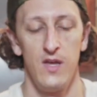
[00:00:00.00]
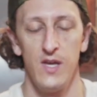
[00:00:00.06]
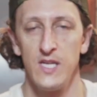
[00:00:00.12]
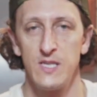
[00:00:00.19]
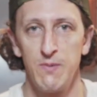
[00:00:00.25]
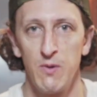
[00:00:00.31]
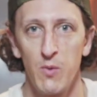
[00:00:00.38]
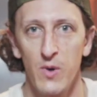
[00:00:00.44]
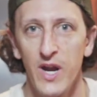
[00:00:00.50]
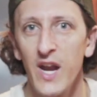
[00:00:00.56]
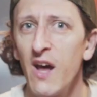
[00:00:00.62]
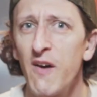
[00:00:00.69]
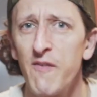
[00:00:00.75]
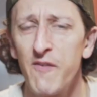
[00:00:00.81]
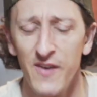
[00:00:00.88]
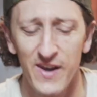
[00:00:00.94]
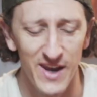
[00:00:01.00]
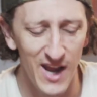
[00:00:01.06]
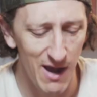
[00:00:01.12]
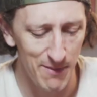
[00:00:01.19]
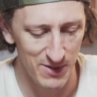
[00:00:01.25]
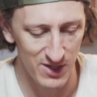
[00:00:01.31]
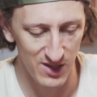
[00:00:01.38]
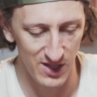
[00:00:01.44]
It's been working out
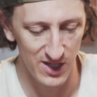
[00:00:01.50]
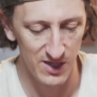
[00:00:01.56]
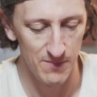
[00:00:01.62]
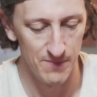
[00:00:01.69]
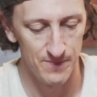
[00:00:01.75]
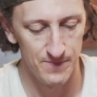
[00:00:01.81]
phenomenally.